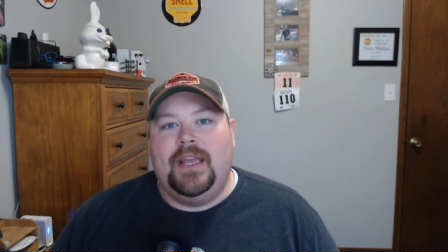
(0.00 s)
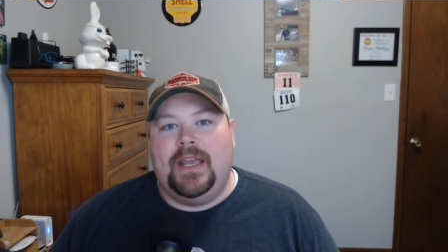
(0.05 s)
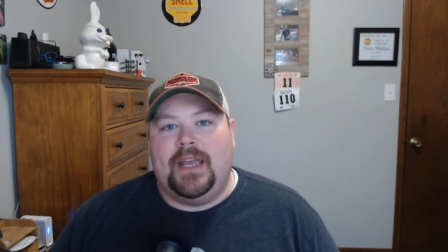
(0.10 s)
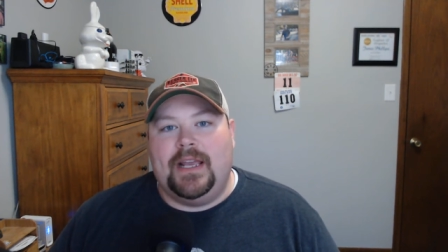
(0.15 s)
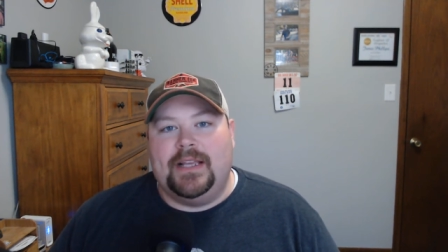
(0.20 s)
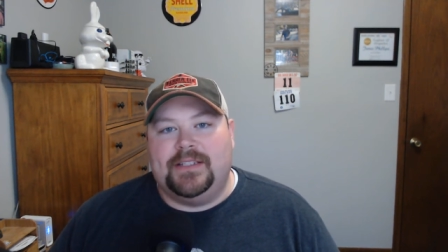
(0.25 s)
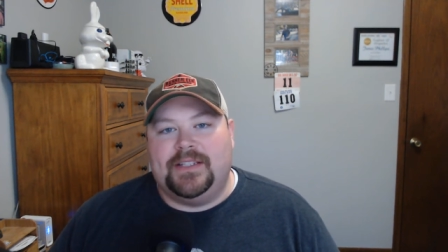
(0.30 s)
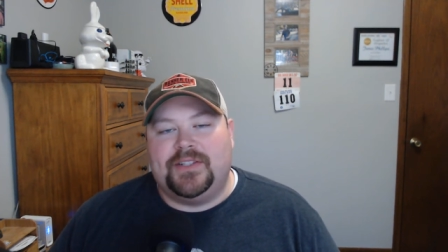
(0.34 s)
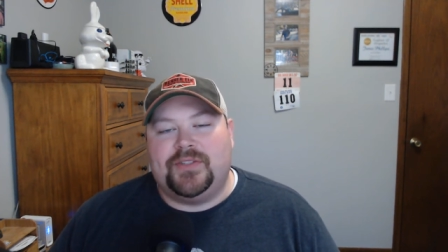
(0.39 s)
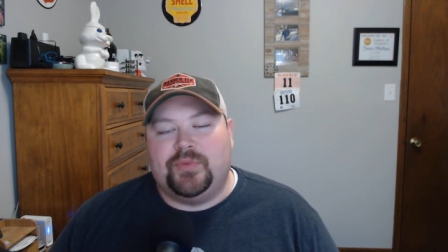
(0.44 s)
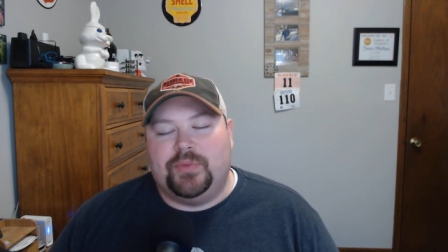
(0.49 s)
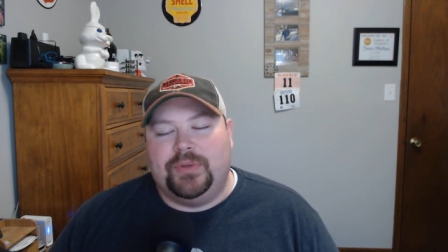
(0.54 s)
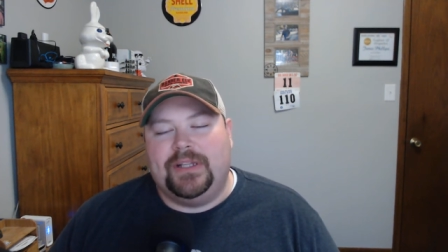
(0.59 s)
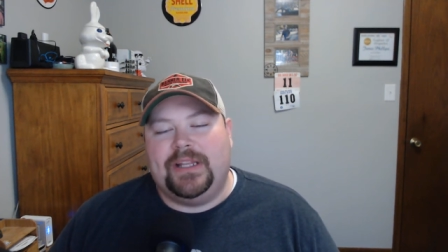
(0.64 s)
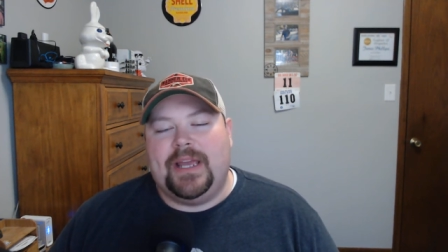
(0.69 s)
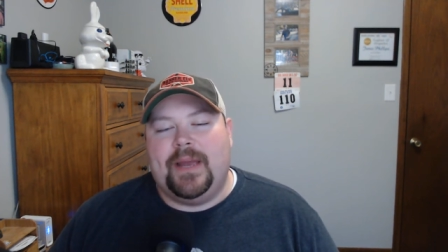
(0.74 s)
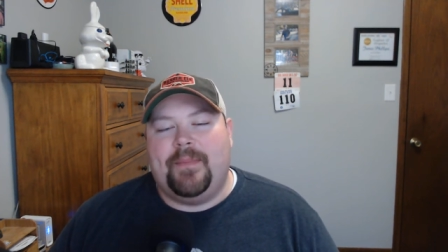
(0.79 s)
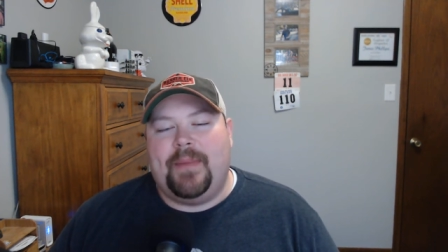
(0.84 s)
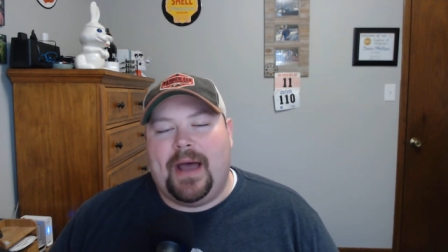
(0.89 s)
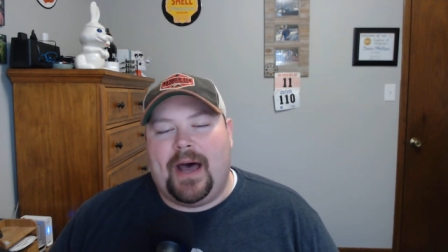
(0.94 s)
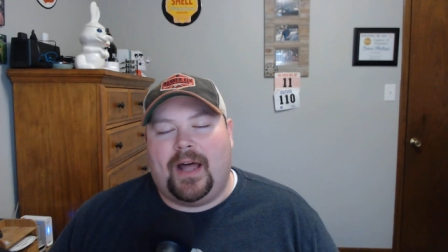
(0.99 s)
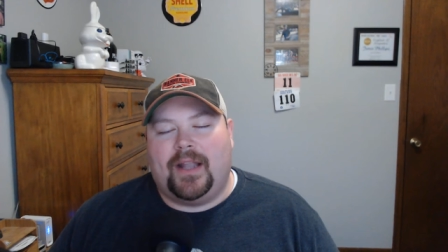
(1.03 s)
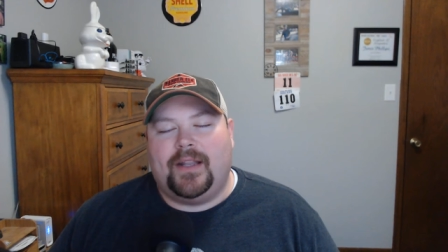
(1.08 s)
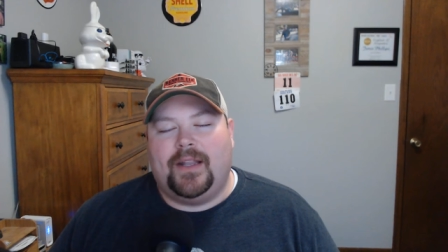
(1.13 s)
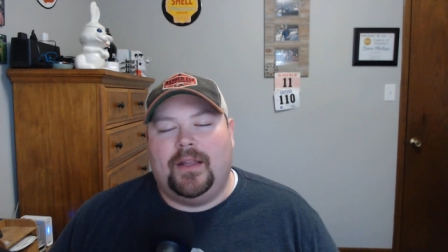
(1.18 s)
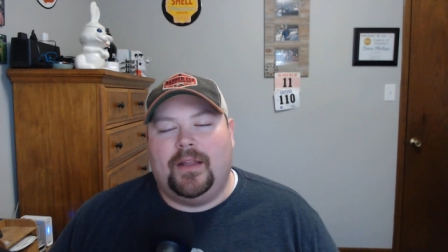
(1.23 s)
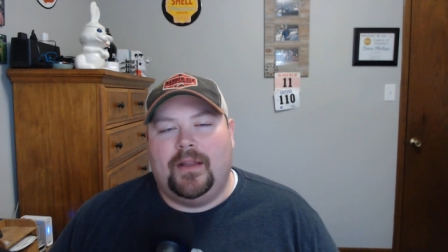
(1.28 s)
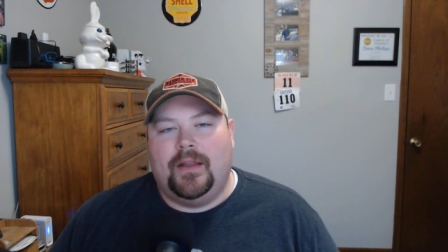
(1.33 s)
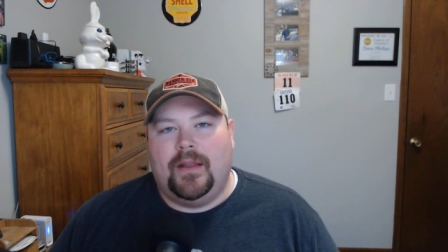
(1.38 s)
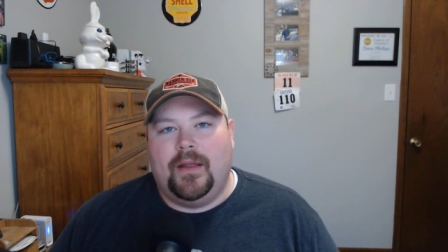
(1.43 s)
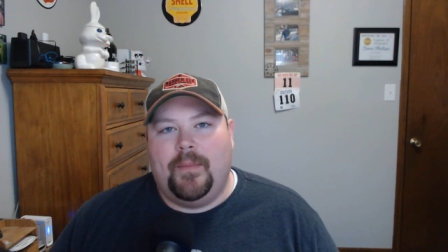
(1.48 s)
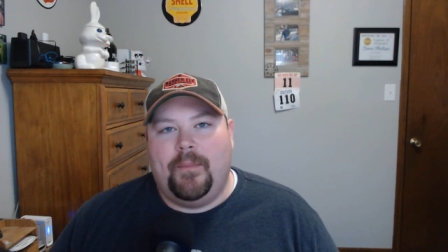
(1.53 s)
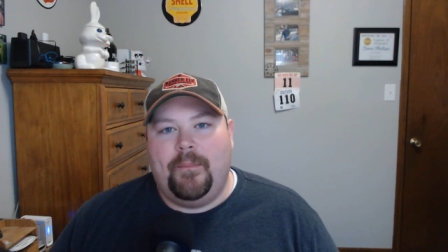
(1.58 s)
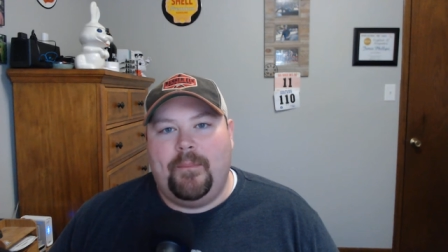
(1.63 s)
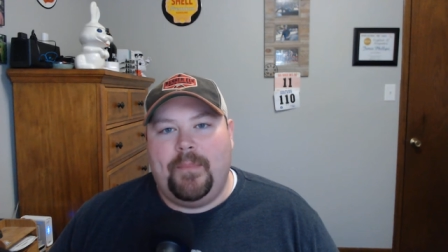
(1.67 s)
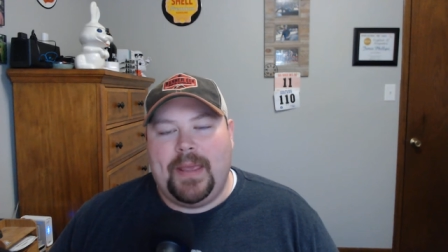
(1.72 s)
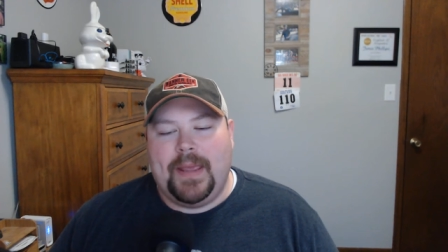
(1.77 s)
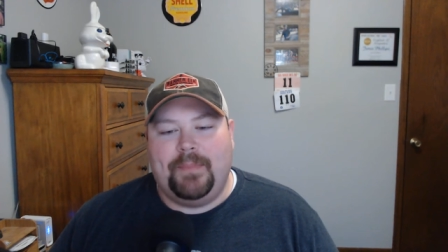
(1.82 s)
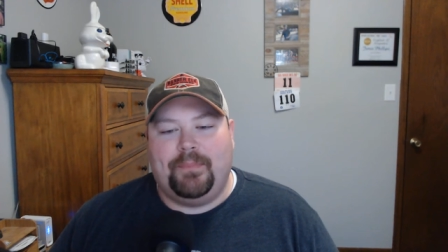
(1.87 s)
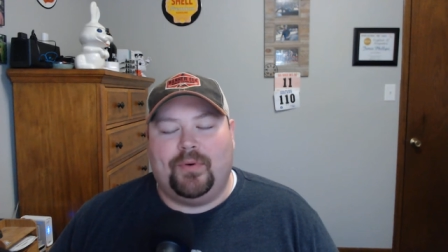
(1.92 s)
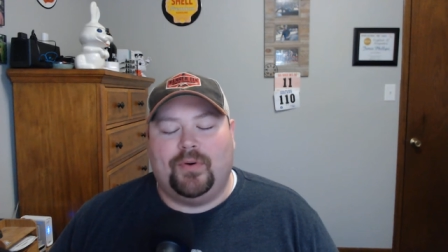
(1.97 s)
is it's really about
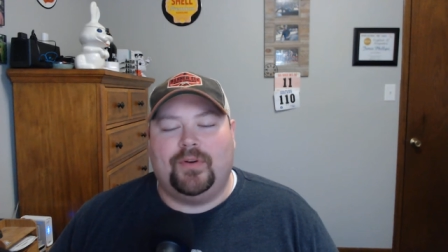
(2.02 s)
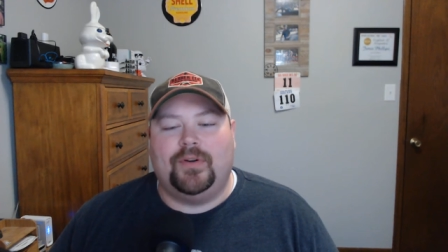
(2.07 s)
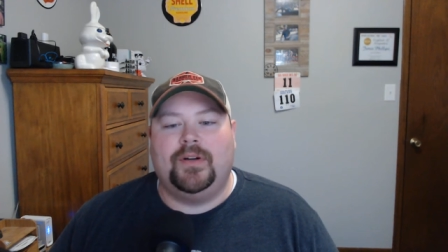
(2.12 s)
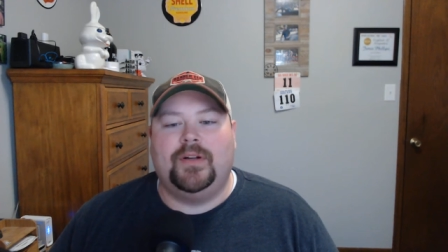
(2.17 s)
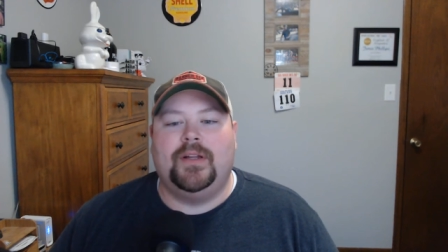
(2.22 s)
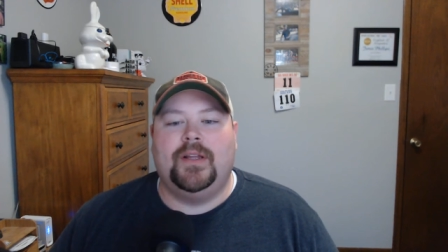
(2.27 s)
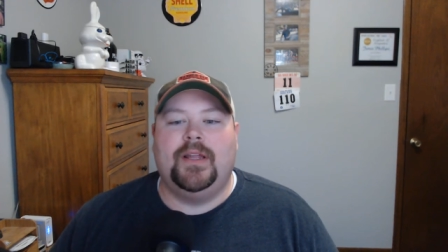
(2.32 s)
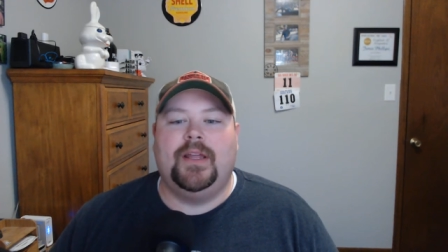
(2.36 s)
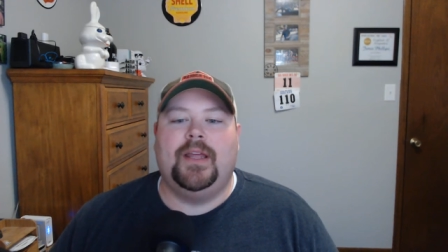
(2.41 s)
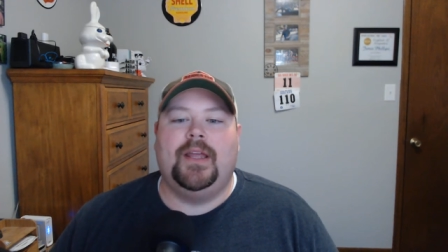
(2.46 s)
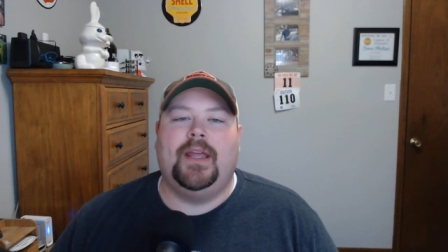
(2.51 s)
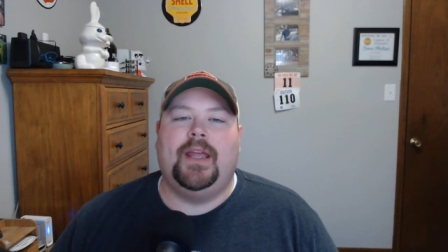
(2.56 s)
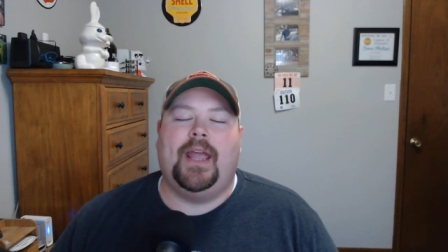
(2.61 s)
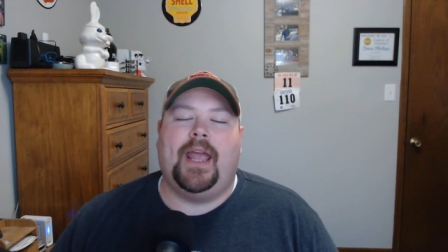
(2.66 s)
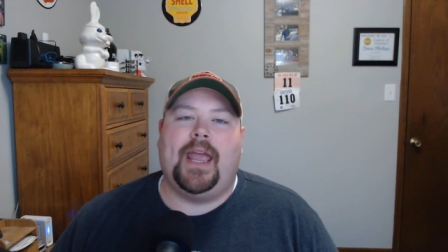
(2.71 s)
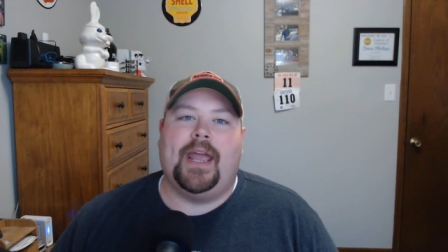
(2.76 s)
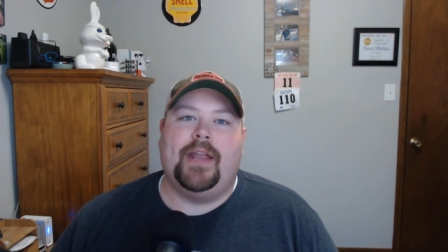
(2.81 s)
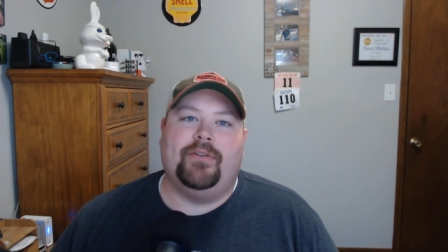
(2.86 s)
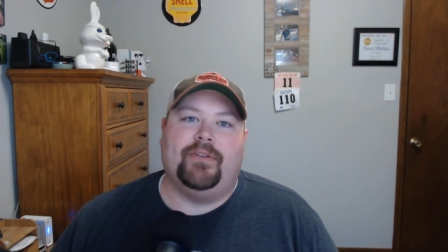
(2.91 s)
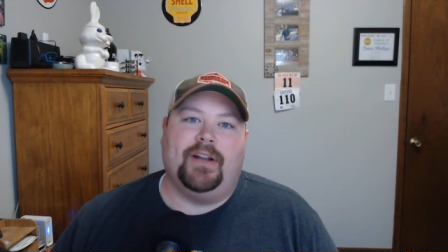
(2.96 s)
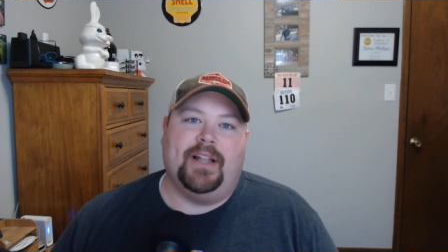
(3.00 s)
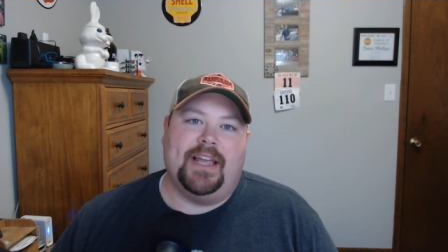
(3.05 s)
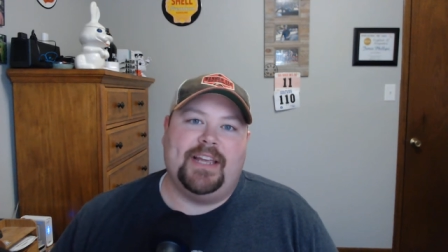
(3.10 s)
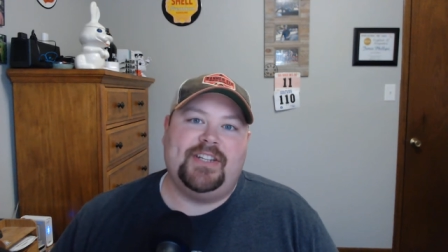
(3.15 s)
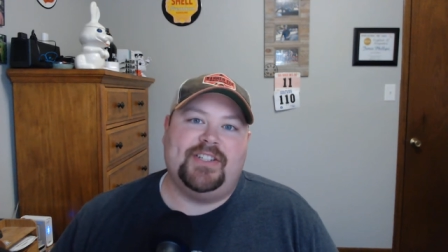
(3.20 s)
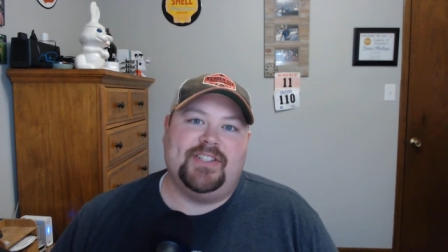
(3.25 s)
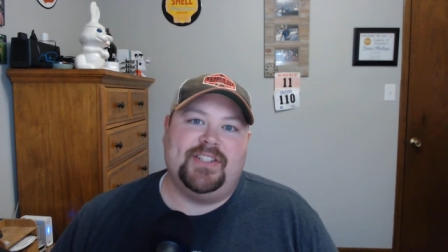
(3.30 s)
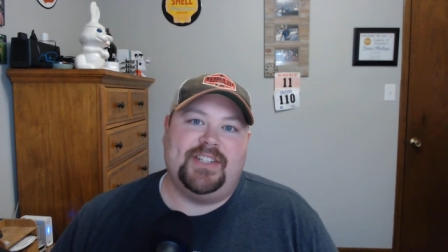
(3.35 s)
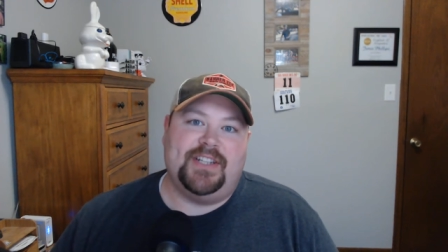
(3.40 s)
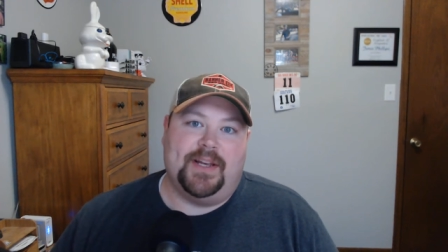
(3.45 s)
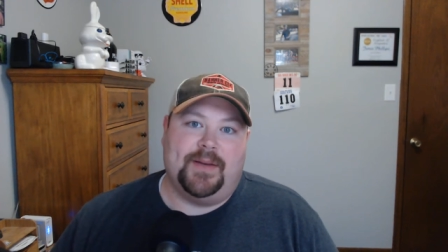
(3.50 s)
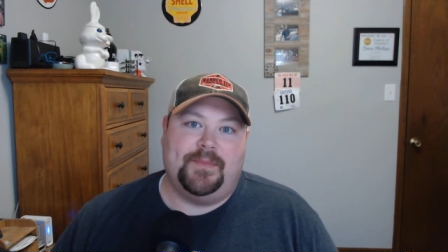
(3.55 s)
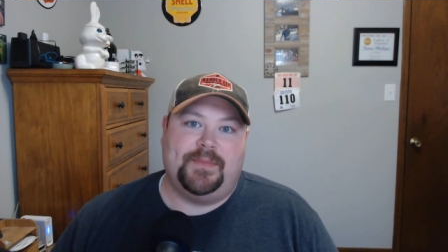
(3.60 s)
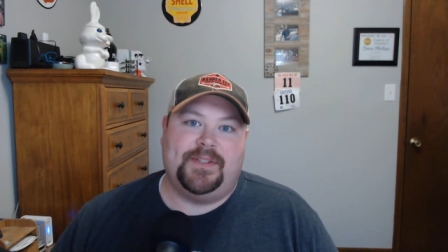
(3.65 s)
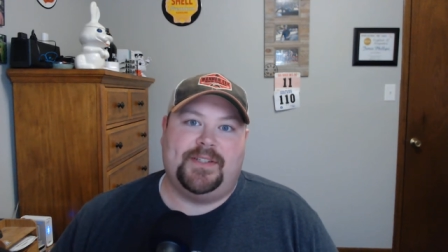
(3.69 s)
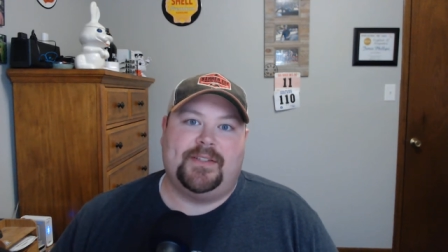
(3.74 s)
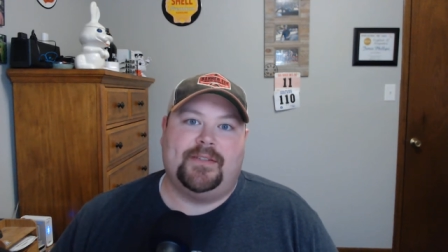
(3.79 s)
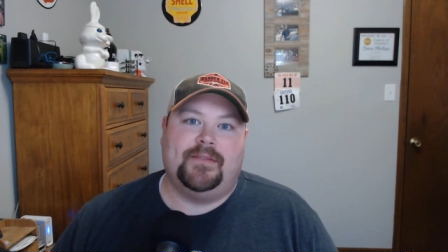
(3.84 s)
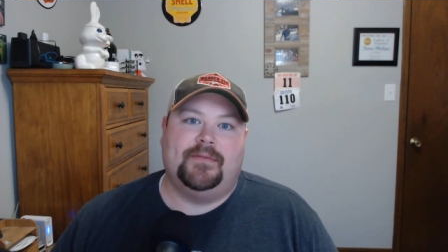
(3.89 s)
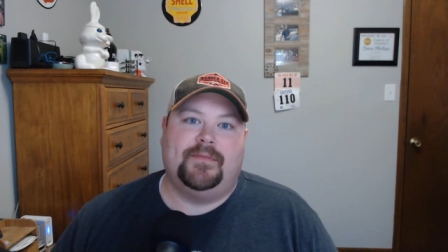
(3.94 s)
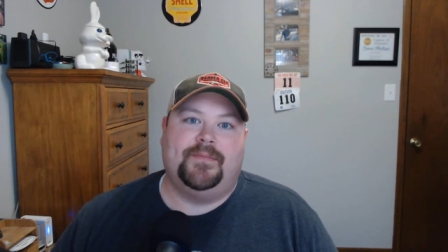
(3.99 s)
people and
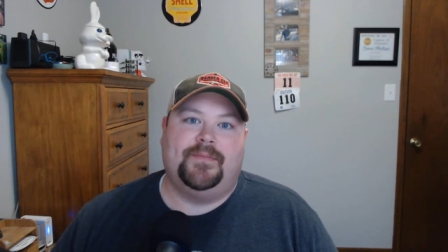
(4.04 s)
relationships.